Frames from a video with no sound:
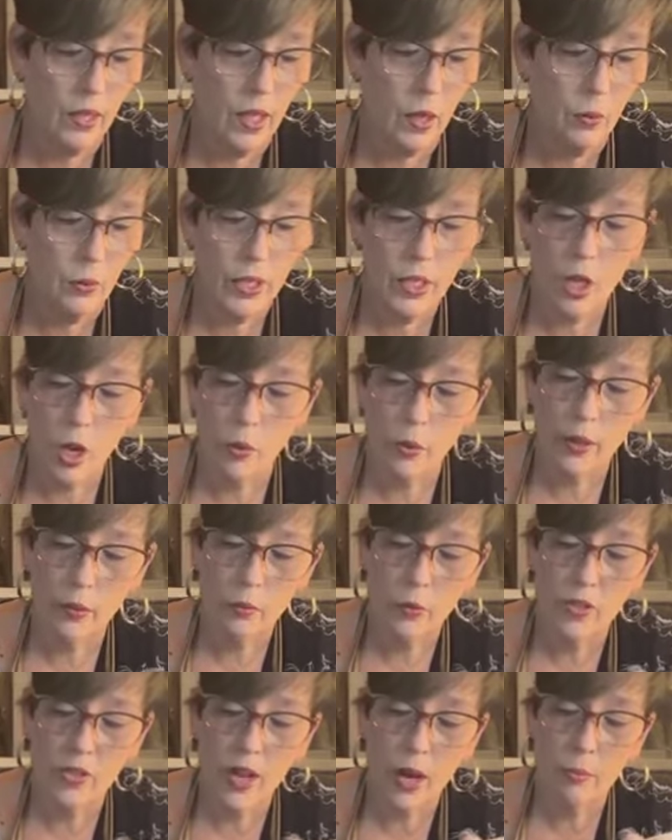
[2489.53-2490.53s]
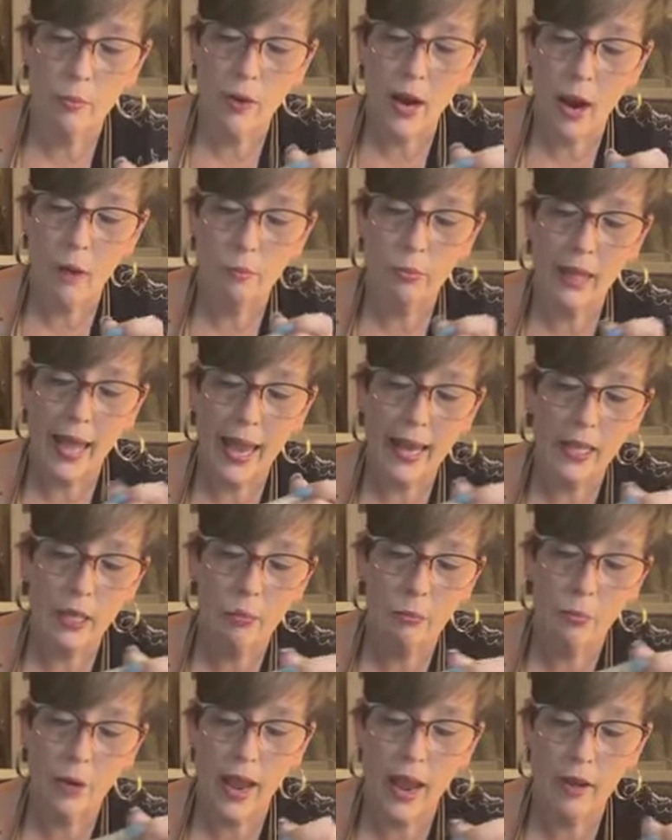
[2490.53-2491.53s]
And then we go in with our brown.
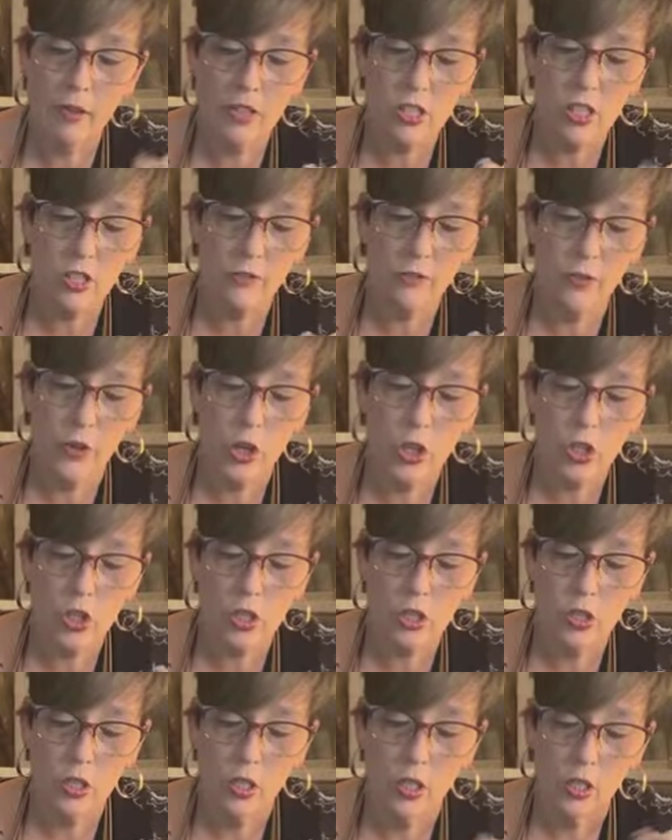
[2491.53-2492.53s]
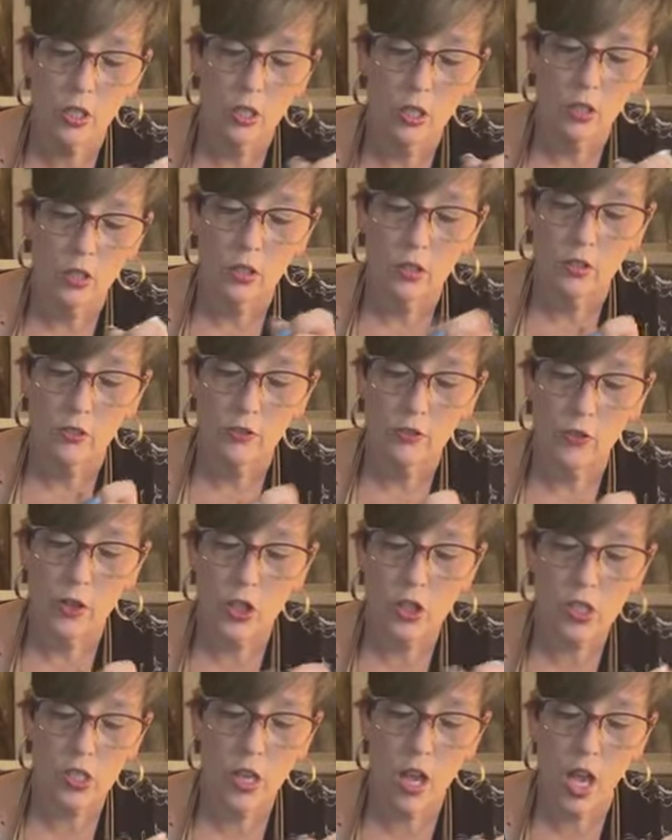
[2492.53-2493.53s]
Black and brown is the first
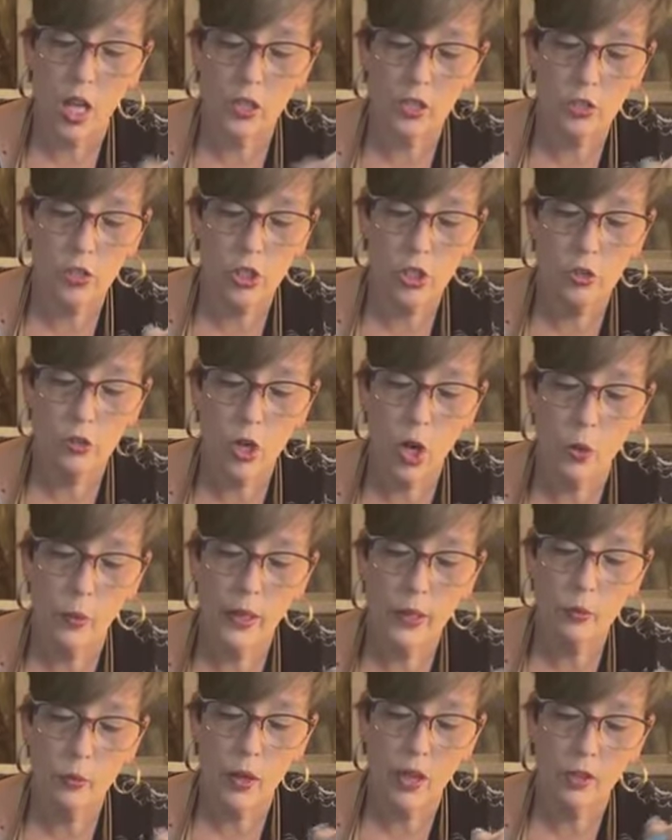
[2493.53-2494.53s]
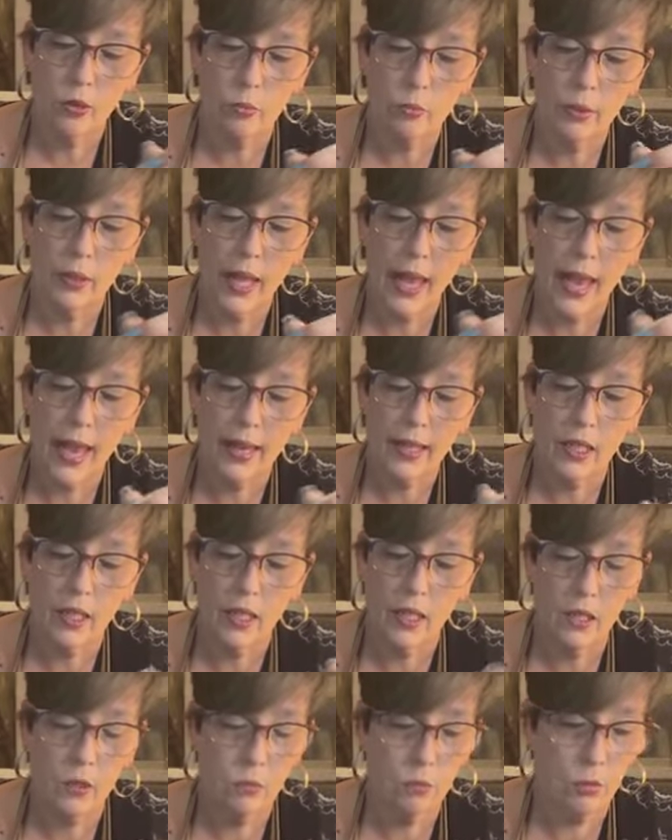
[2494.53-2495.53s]
colors you go in with.
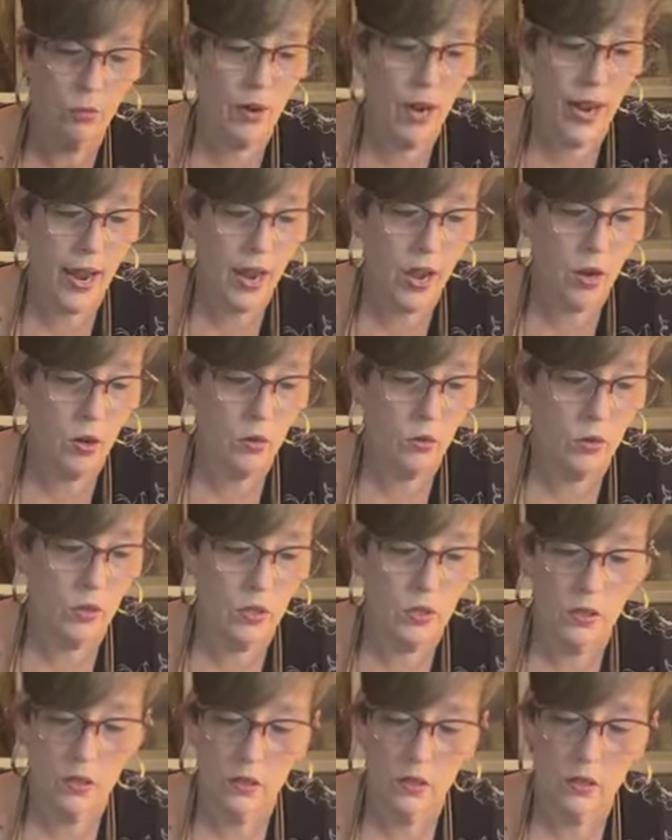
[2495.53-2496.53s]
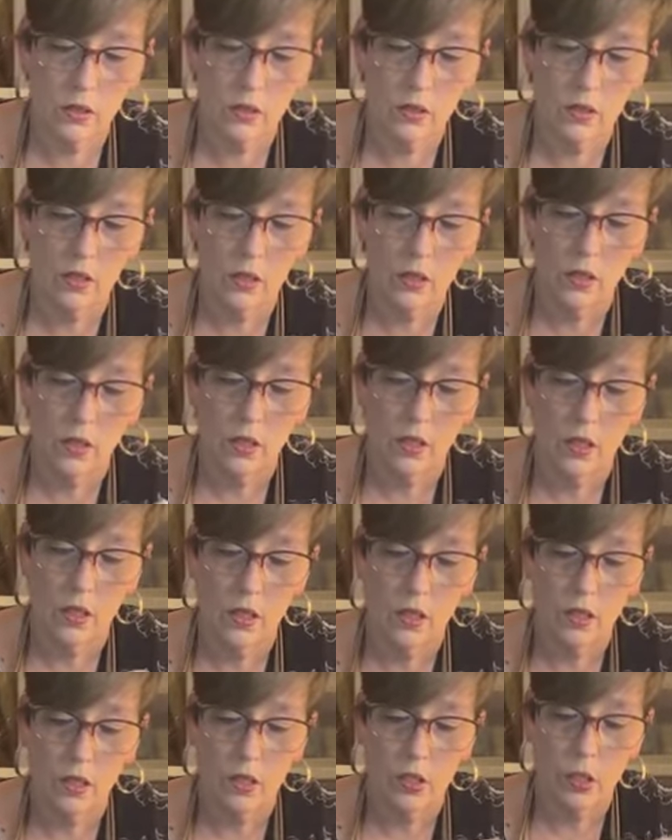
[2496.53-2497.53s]
Black and brown.
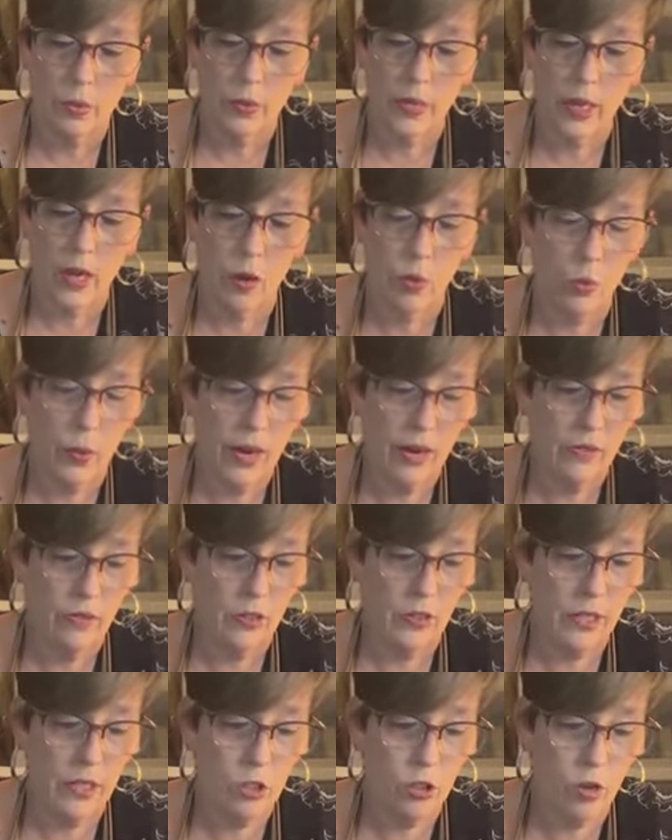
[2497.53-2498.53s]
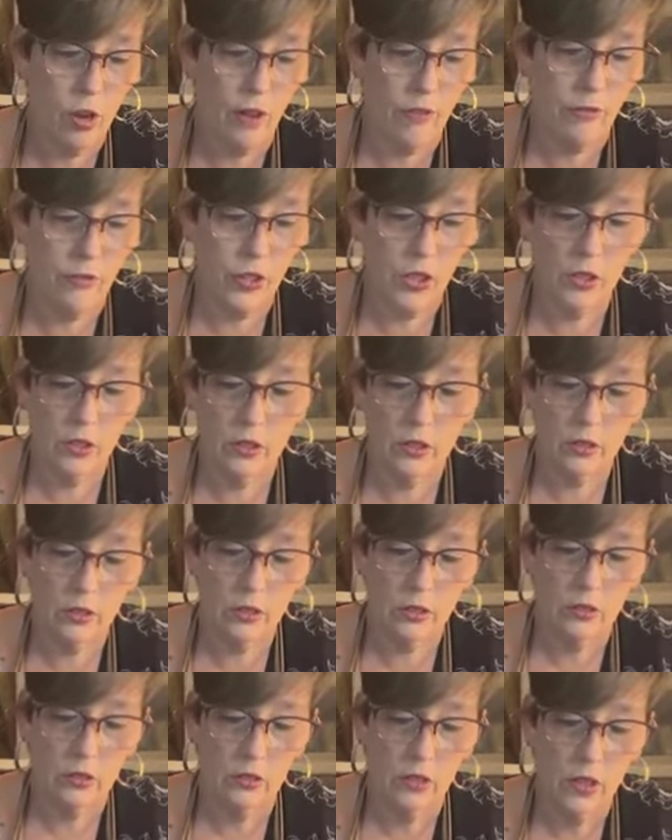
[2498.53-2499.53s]
So we got Waverly Truffle.